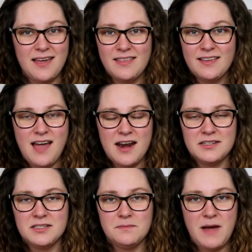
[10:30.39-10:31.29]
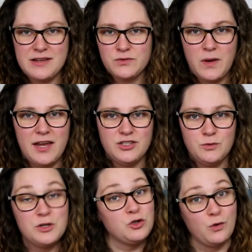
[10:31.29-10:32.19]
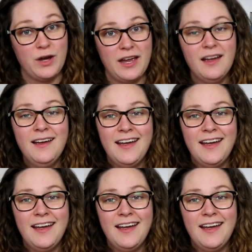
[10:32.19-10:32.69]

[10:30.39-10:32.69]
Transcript: I think that is the best way to enjoy